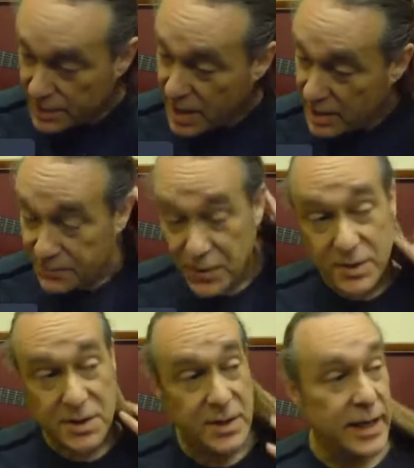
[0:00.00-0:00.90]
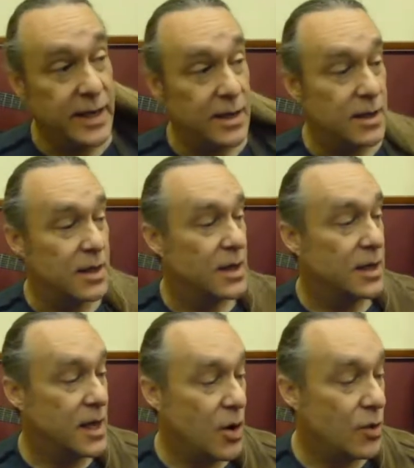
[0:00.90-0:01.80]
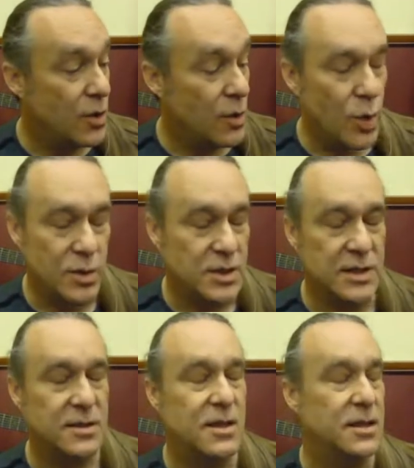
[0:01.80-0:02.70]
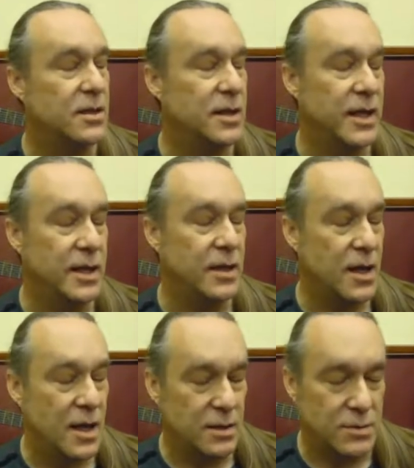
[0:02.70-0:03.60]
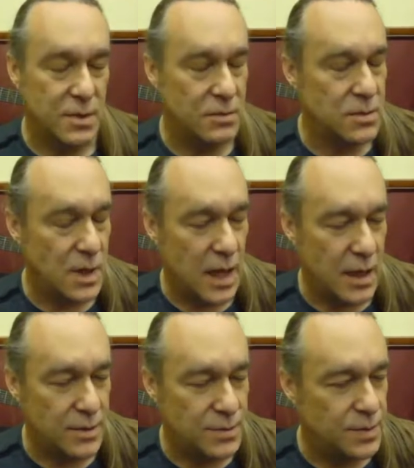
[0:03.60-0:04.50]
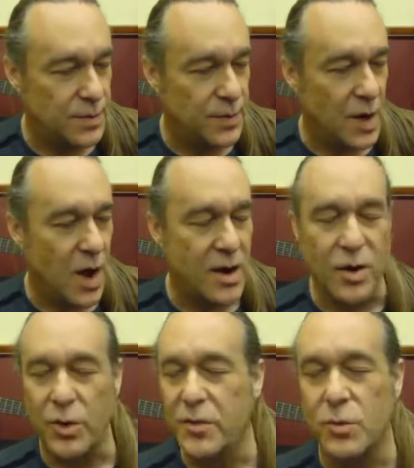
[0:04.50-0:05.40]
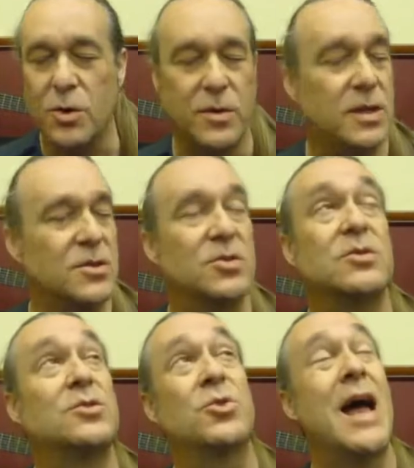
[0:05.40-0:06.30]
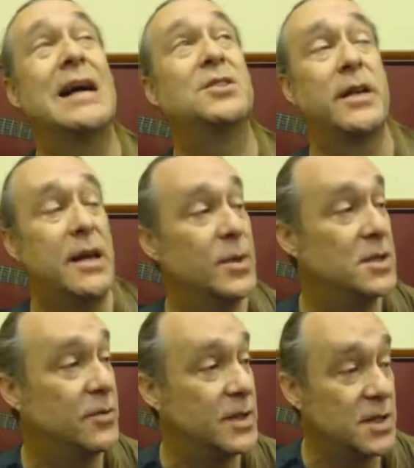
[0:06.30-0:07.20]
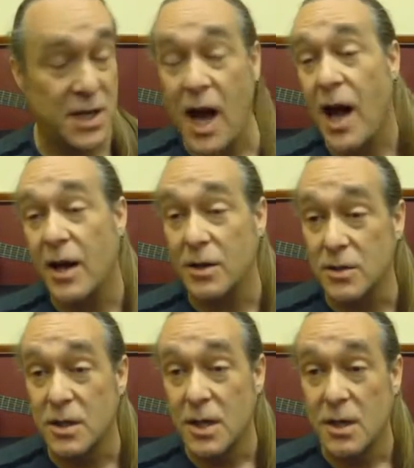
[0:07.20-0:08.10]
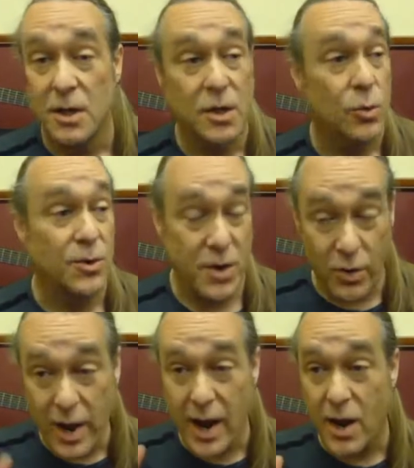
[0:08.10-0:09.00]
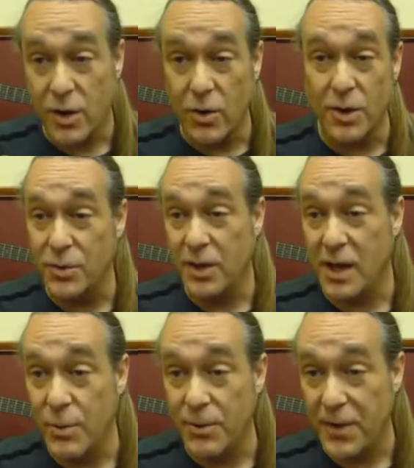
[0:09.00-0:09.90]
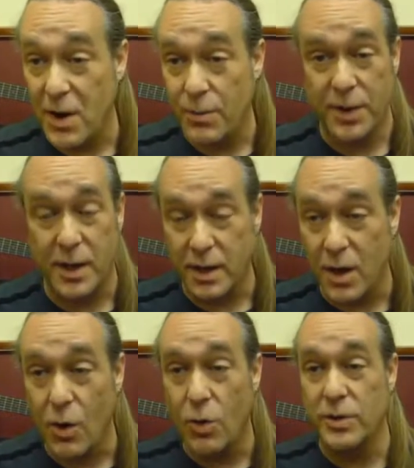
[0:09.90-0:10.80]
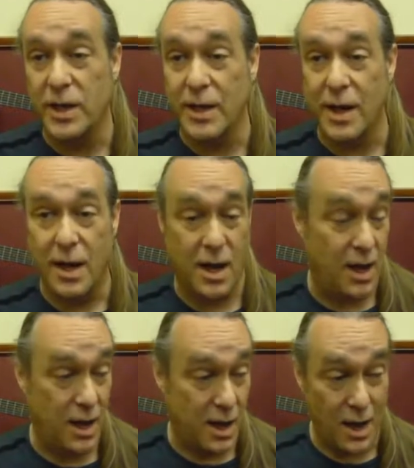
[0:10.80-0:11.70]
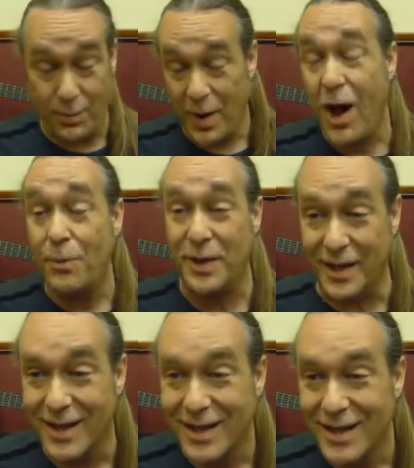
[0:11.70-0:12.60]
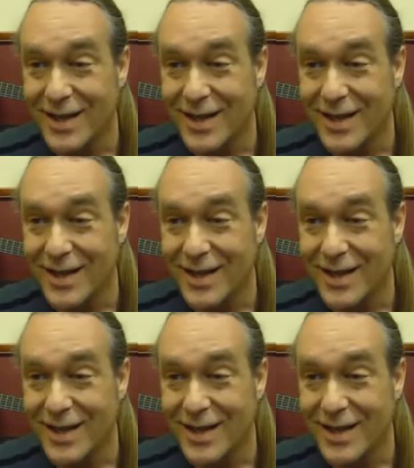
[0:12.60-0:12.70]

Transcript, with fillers: that if you see, you know, just the, the uh, you know, I don't know, even word, the, the tragic image of a child with no hair going through chemotherapy, you know, holding a, a, a puppy,